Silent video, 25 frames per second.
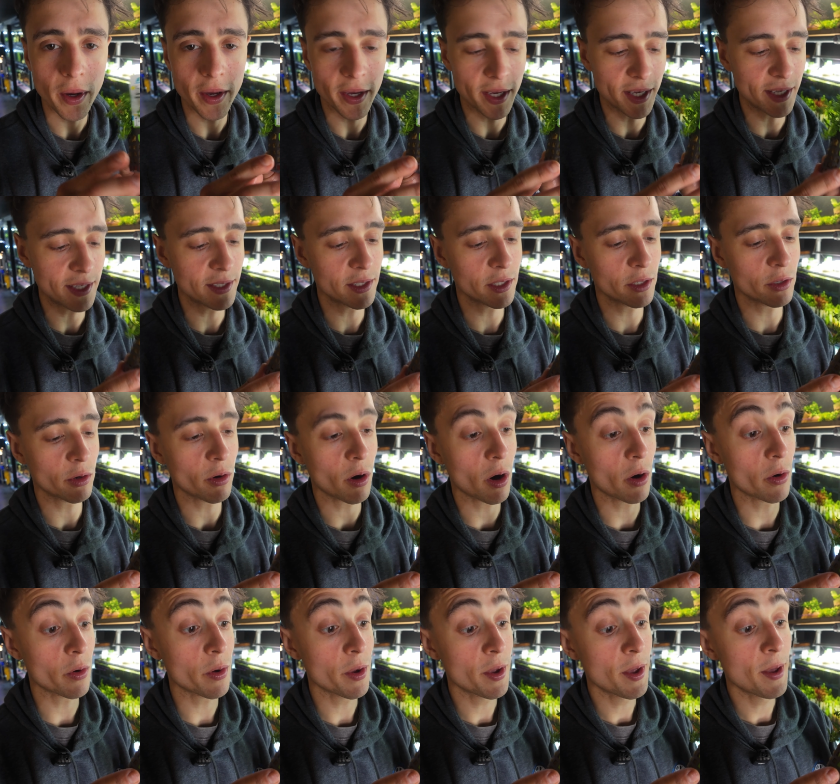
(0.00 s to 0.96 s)
easy to
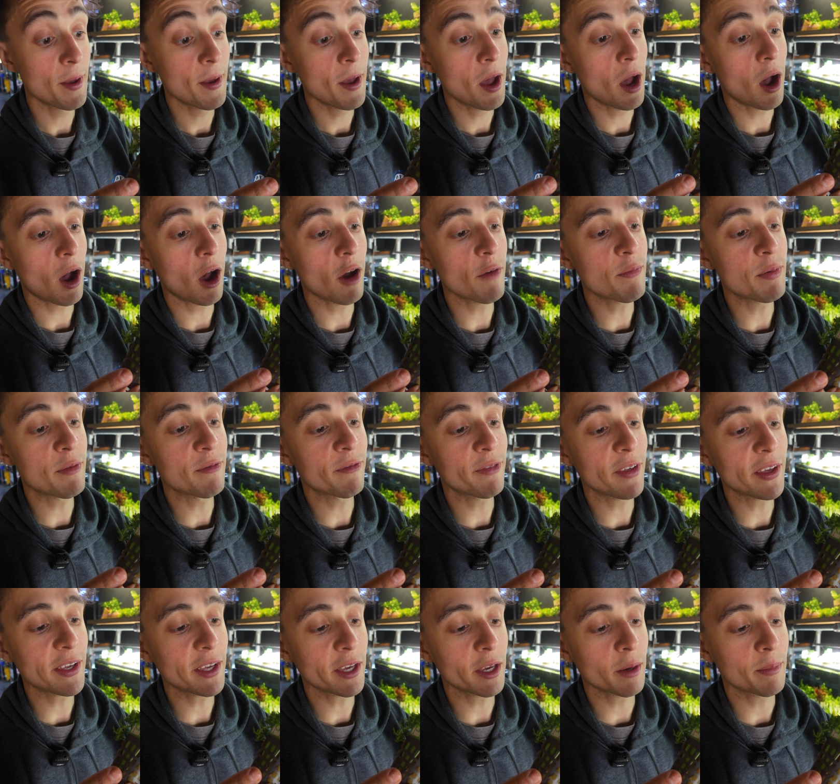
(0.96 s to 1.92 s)
grow. I've been
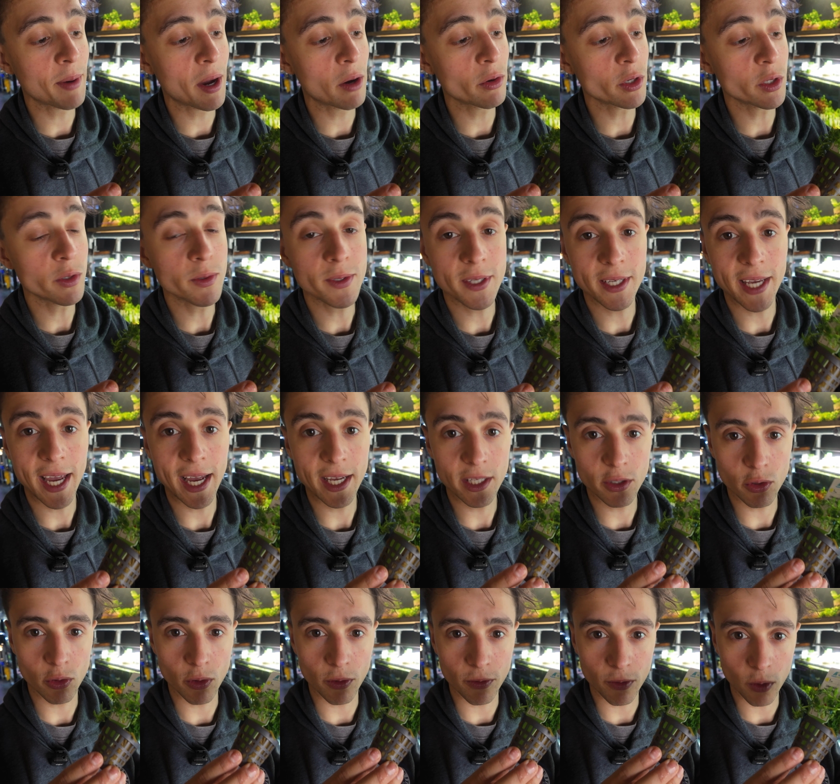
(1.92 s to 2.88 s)
thinking about using
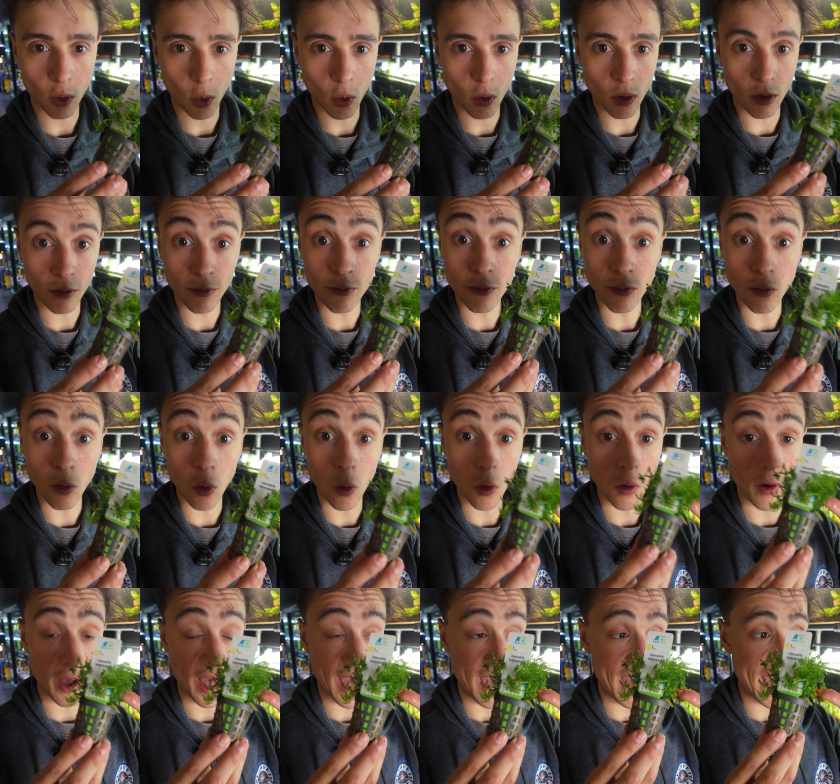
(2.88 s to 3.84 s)
Heterophylla
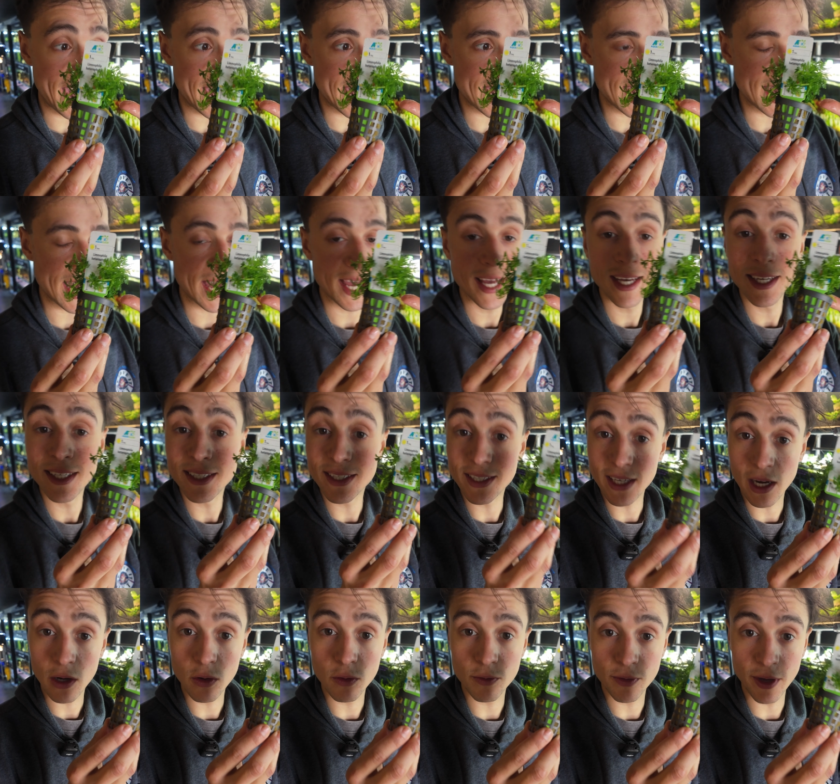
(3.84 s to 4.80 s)
for a
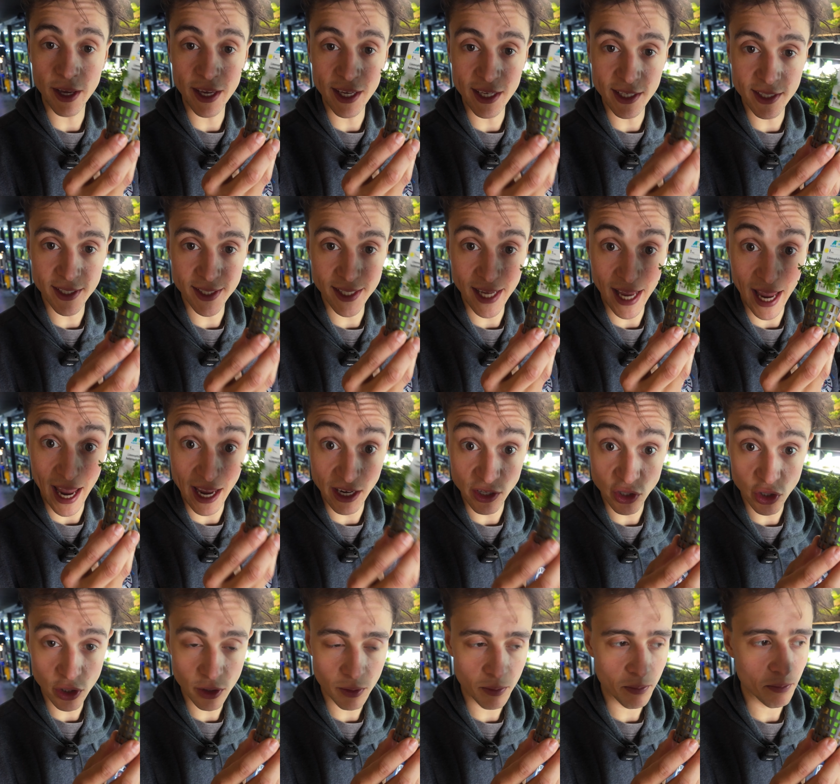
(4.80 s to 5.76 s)
Southeast
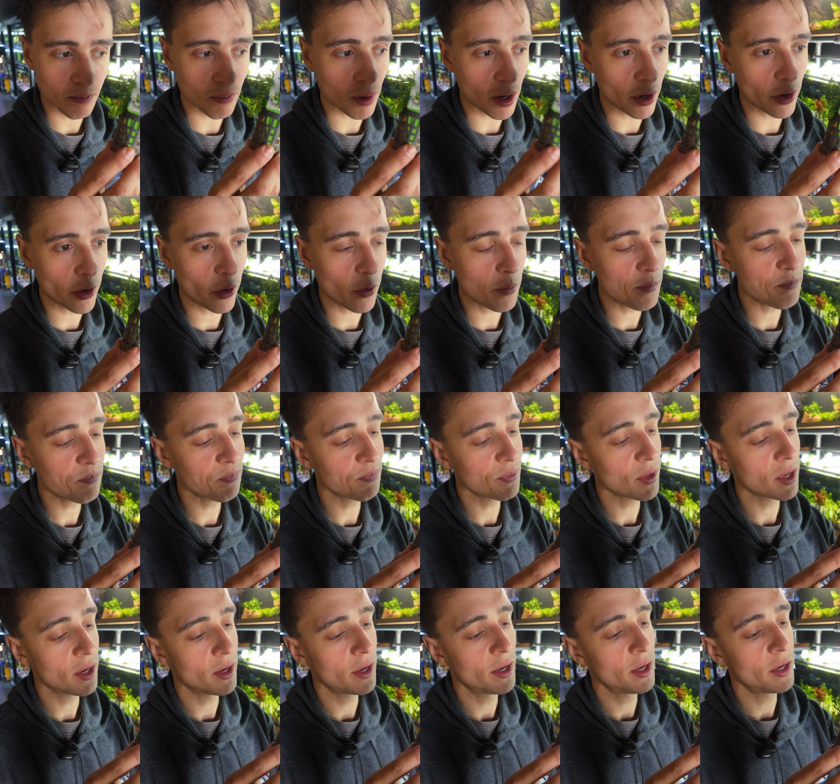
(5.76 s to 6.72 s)
Asian biome.
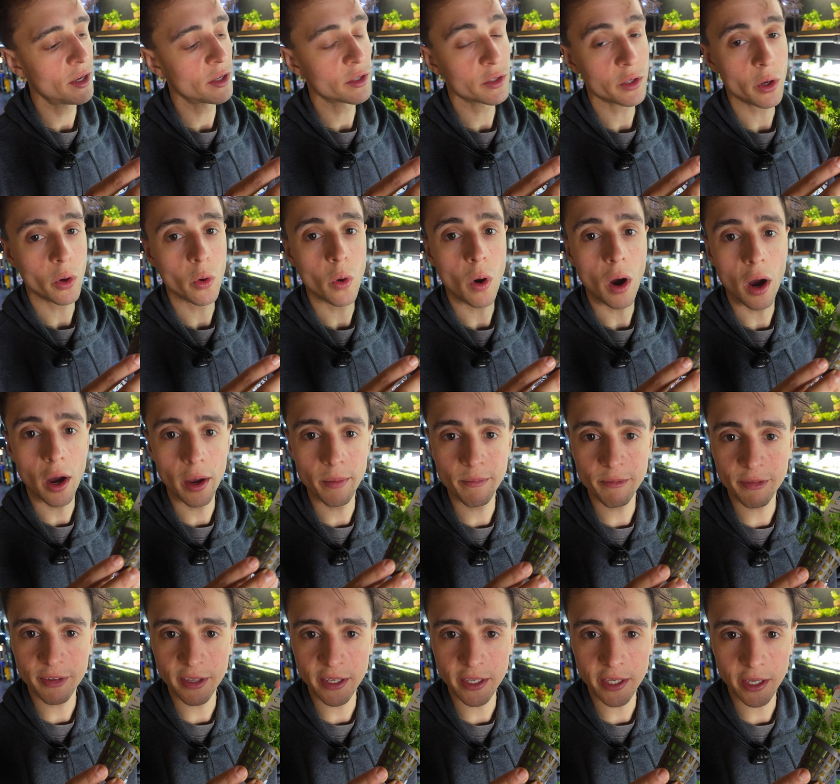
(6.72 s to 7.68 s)
So I'm
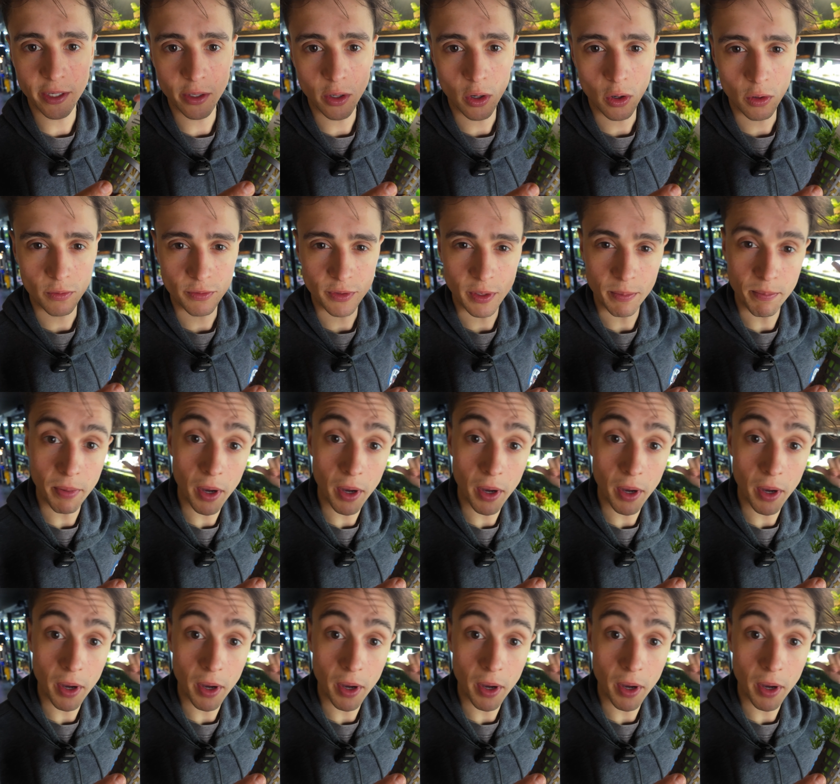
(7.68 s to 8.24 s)
thinking of the